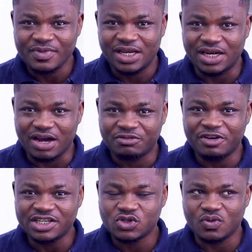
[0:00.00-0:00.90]
In our
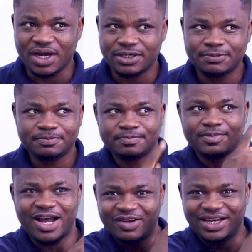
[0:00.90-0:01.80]
first one,
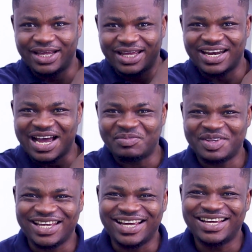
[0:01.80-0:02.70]
I'll link it up
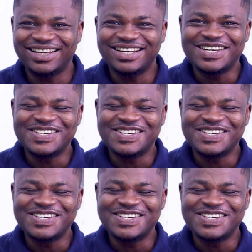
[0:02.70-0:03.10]
here.